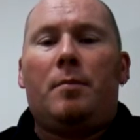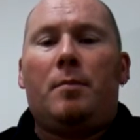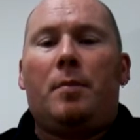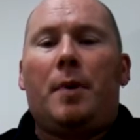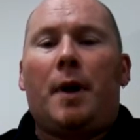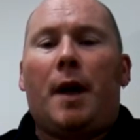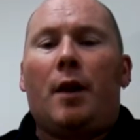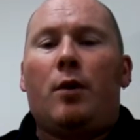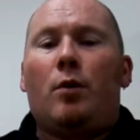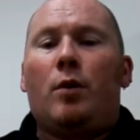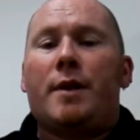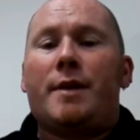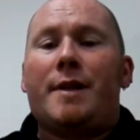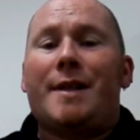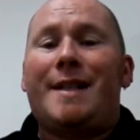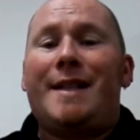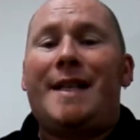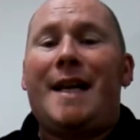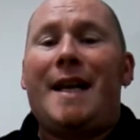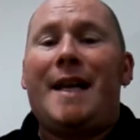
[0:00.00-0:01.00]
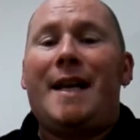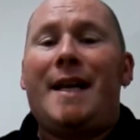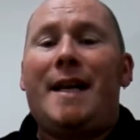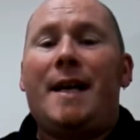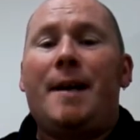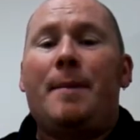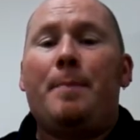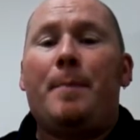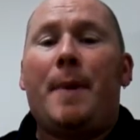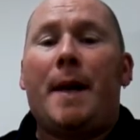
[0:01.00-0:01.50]
But otherwise it's
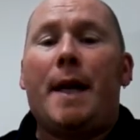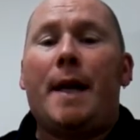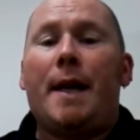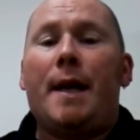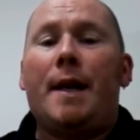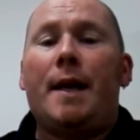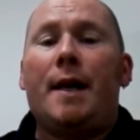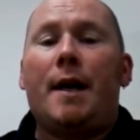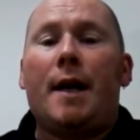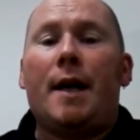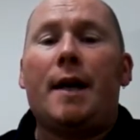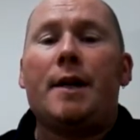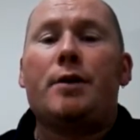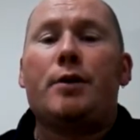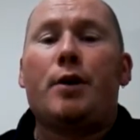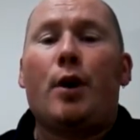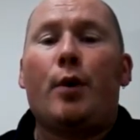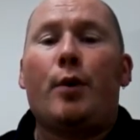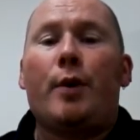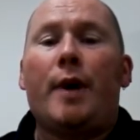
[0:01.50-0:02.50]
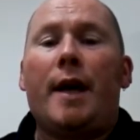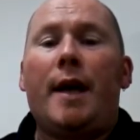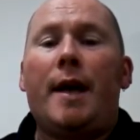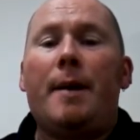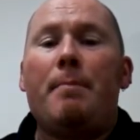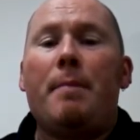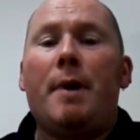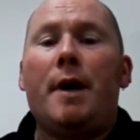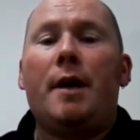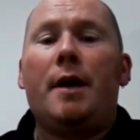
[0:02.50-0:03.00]

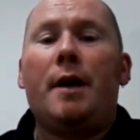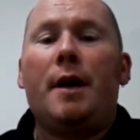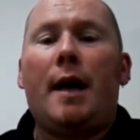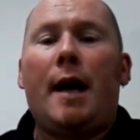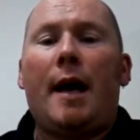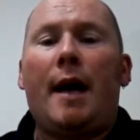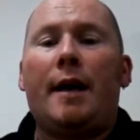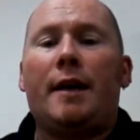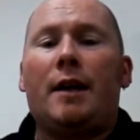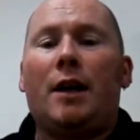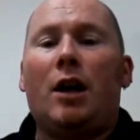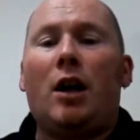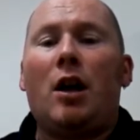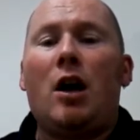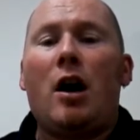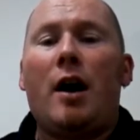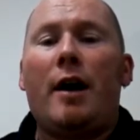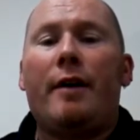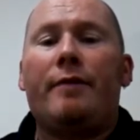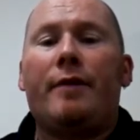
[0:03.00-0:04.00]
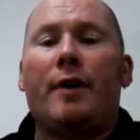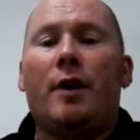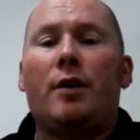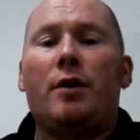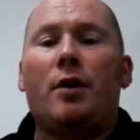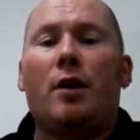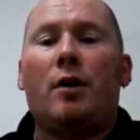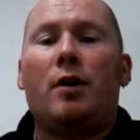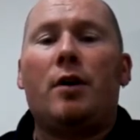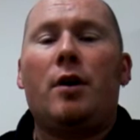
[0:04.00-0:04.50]

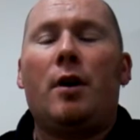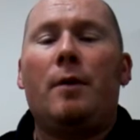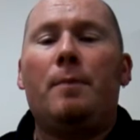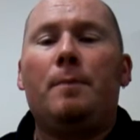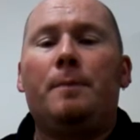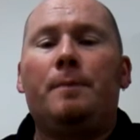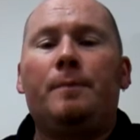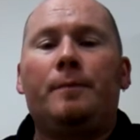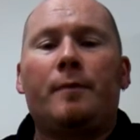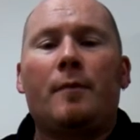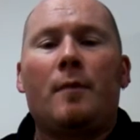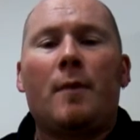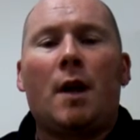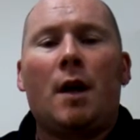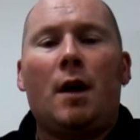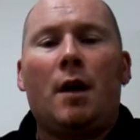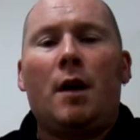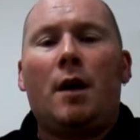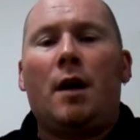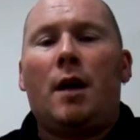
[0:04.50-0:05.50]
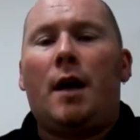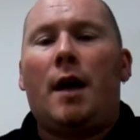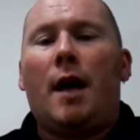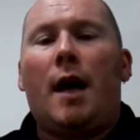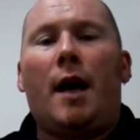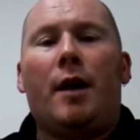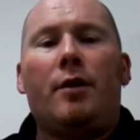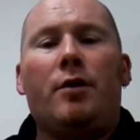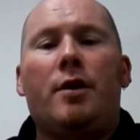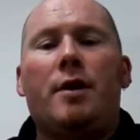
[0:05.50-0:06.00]
tbsom@live.com,
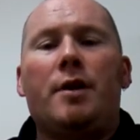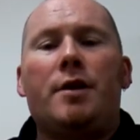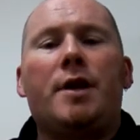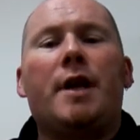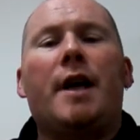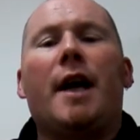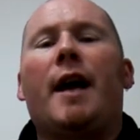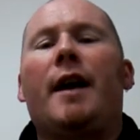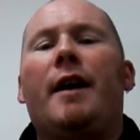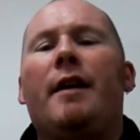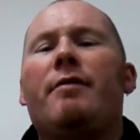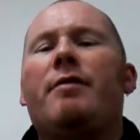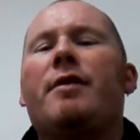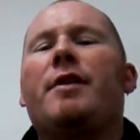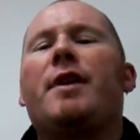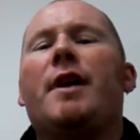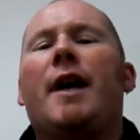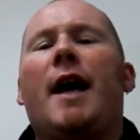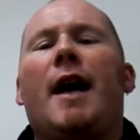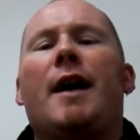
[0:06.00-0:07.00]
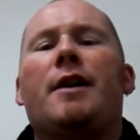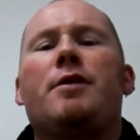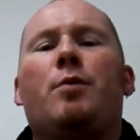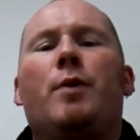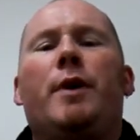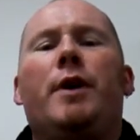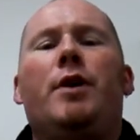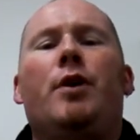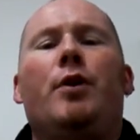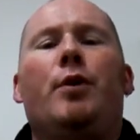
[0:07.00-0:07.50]
and you can check out everything else
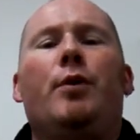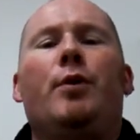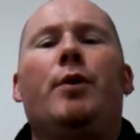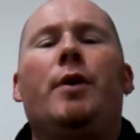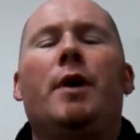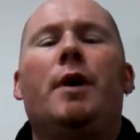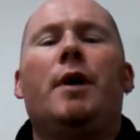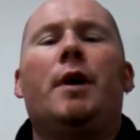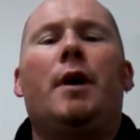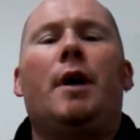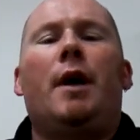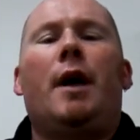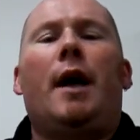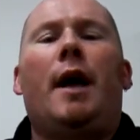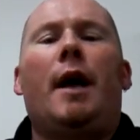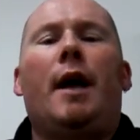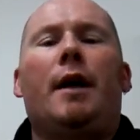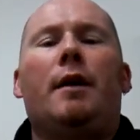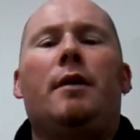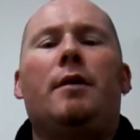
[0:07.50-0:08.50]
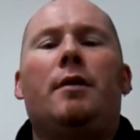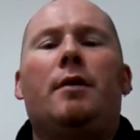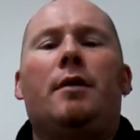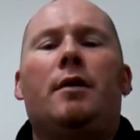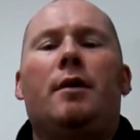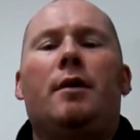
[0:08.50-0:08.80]
we do at